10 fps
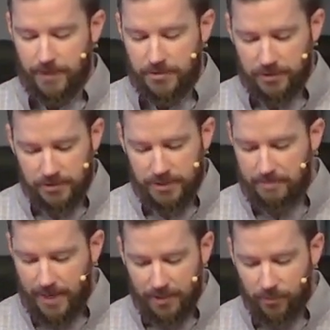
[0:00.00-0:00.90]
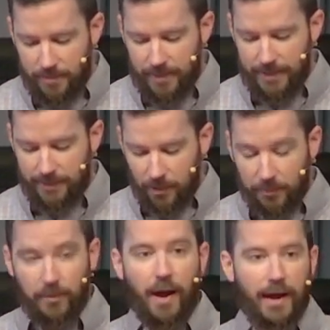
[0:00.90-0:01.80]
So you can see men and women in their
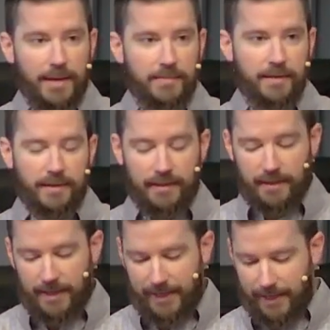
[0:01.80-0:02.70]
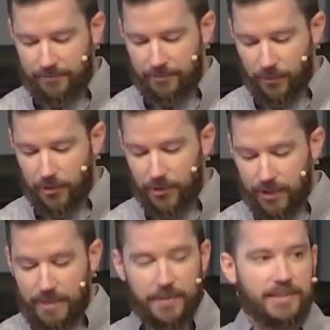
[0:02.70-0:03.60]
prime have more
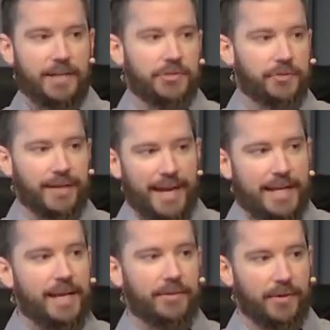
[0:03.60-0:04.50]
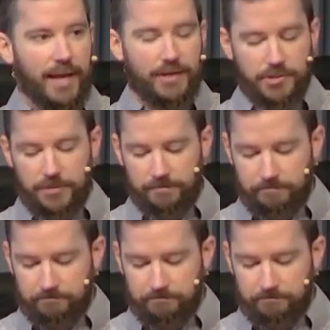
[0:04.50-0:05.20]
earning potential than any other age.